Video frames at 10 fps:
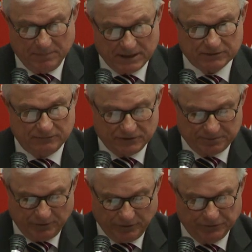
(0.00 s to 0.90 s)
must
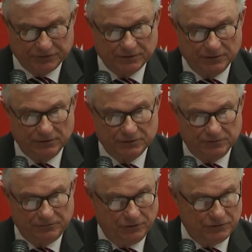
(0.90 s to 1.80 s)
respond
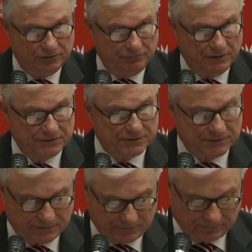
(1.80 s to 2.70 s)
to future
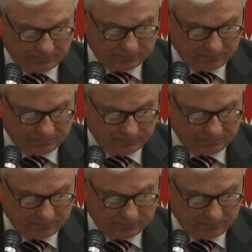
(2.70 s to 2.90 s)
risks.